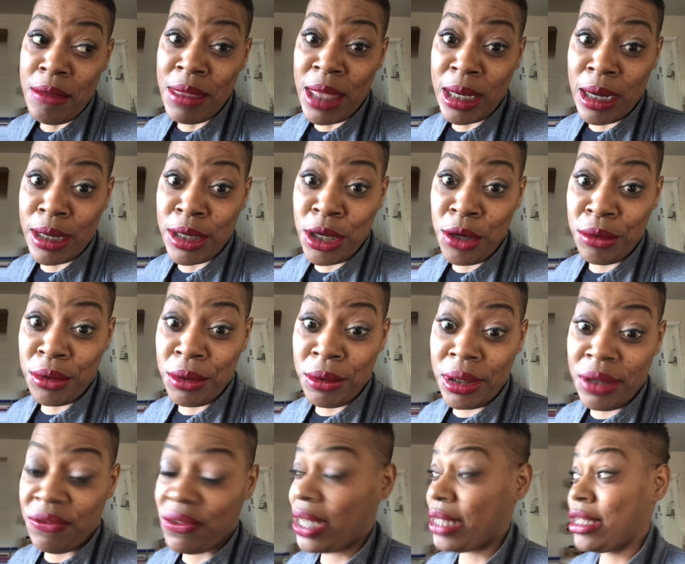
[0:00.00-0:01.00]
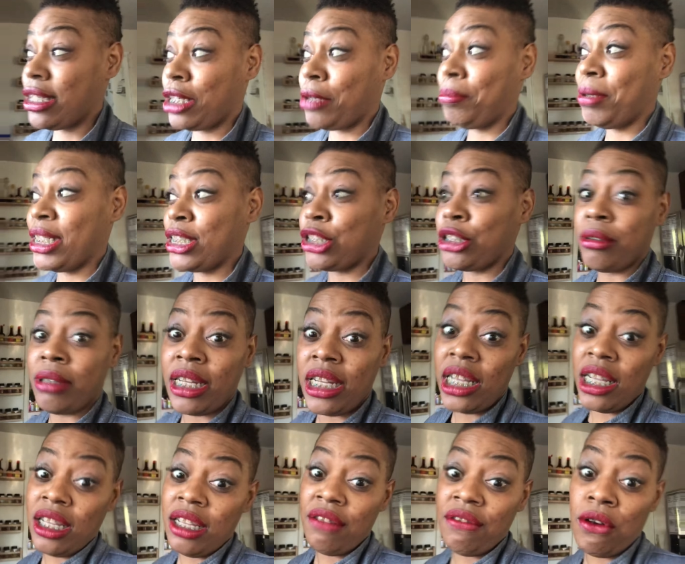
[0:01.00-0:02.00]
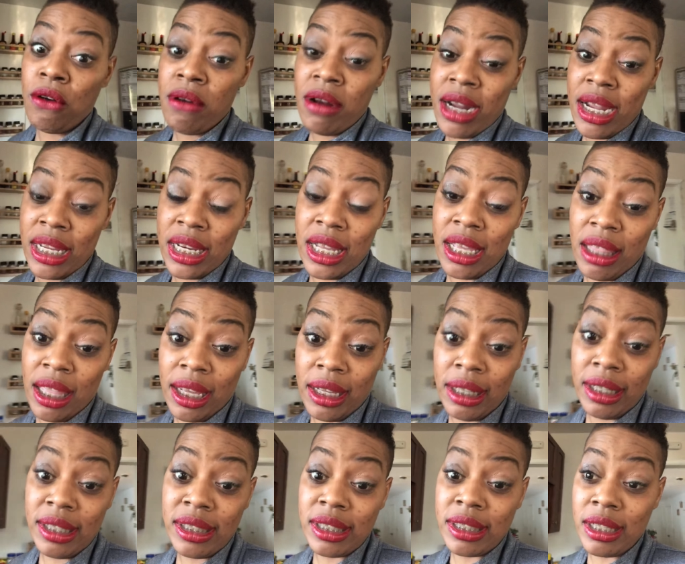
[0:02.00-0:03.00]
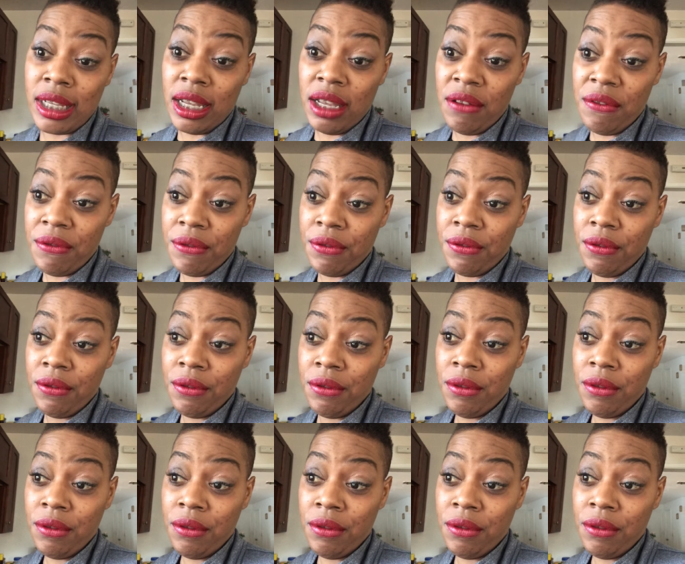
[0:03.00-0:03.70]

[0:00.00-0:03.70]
that I don't know if I took a picture of or any of that good stuff.